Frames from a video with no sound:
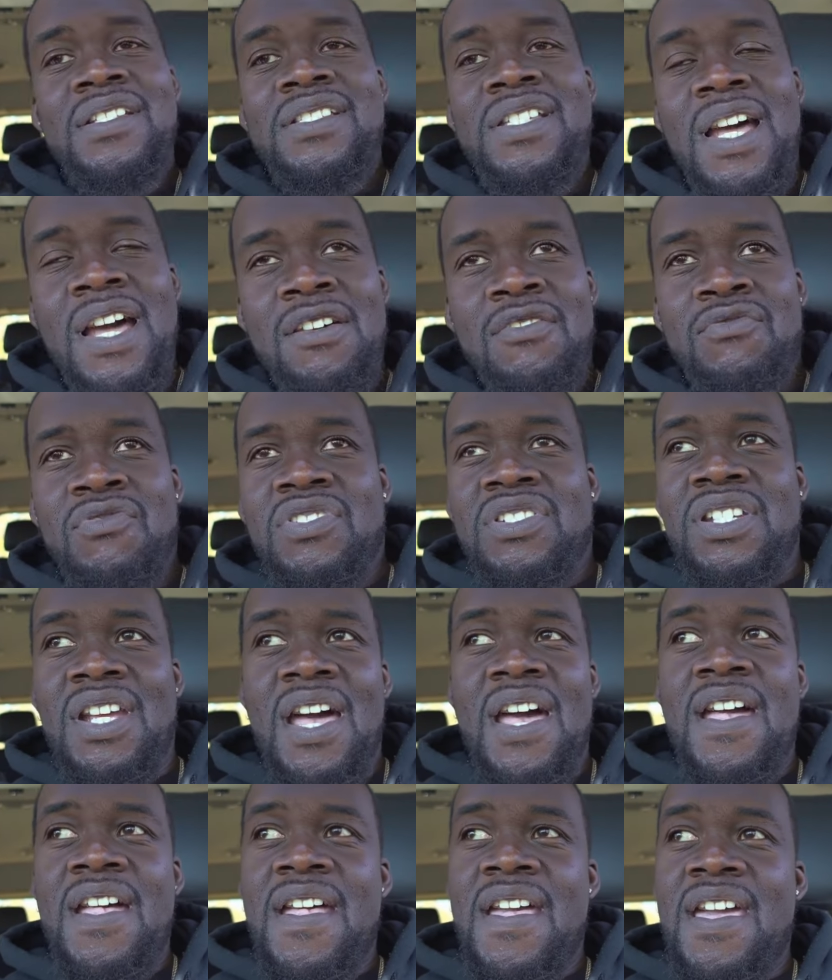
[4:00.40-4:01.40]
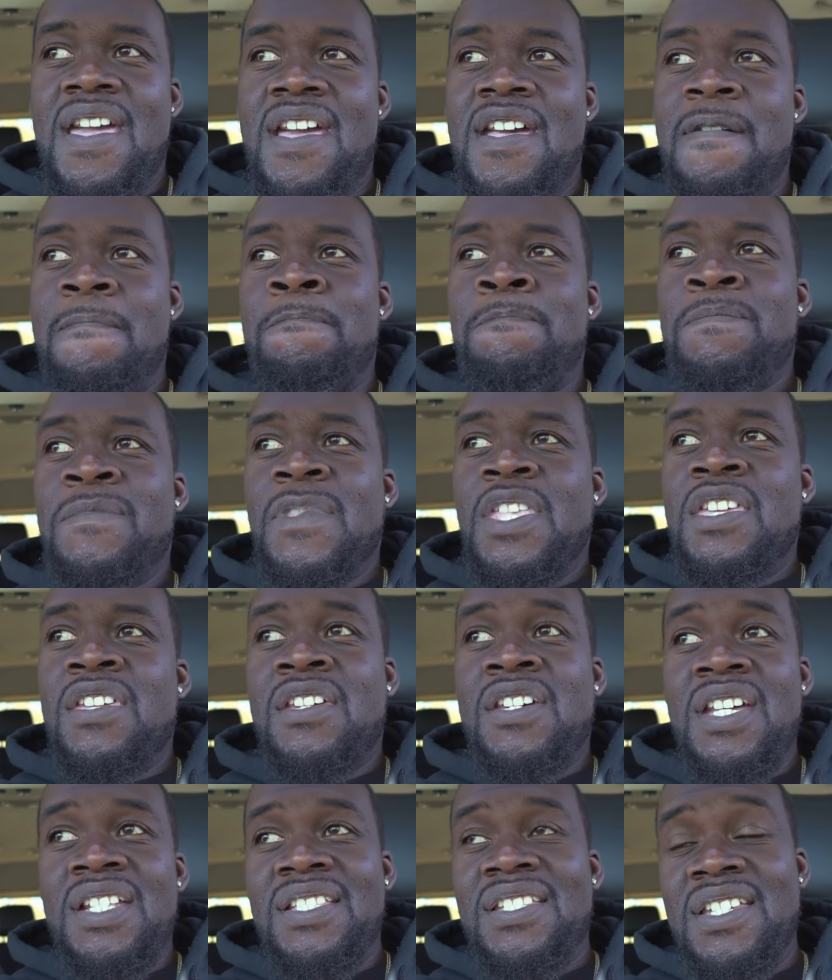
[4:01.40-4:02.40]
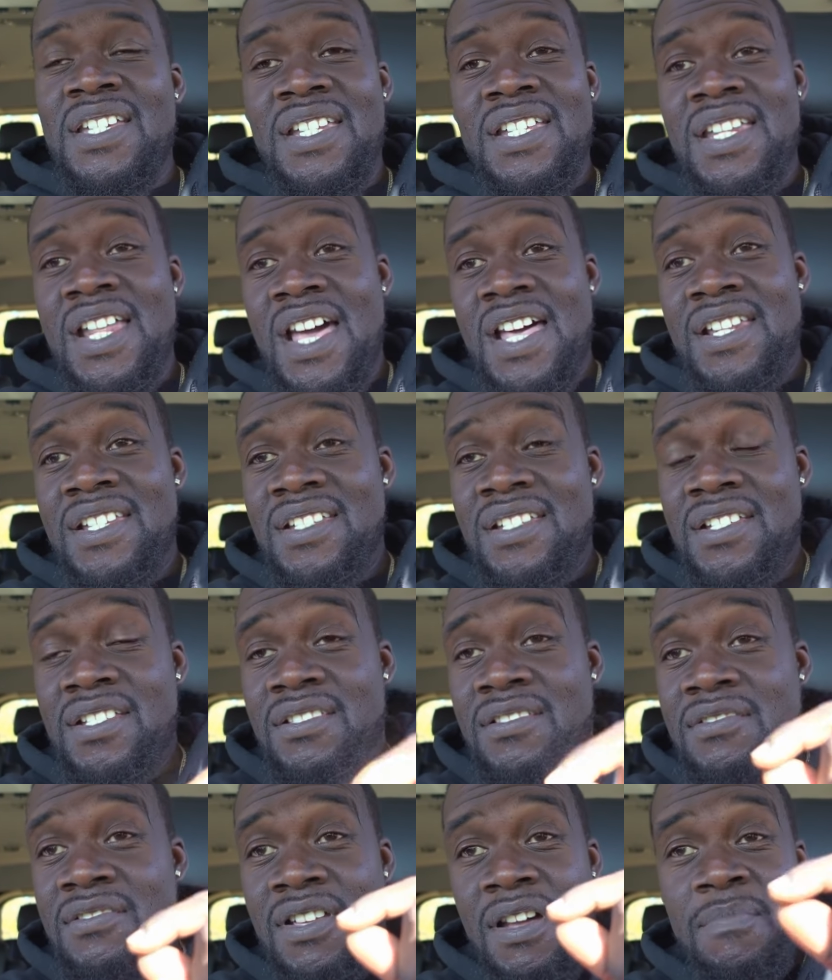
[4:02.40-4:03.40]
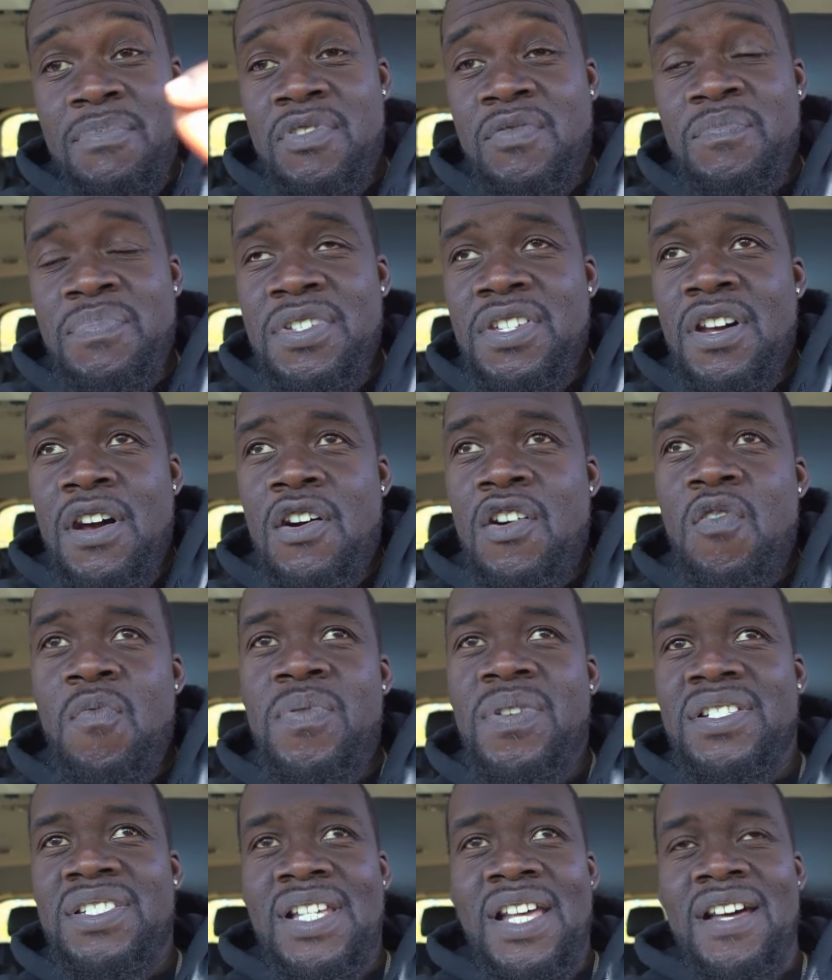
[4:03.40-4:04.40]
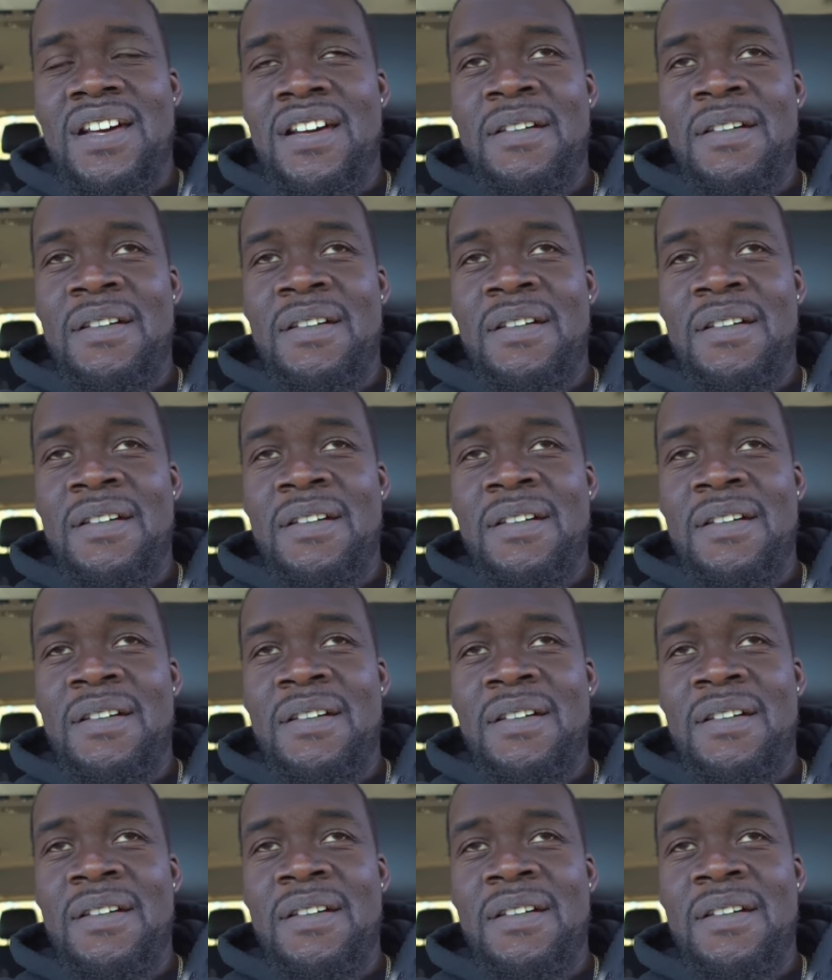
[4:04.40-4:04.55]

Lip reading: title shot. And he couldn't get it out of the WBO because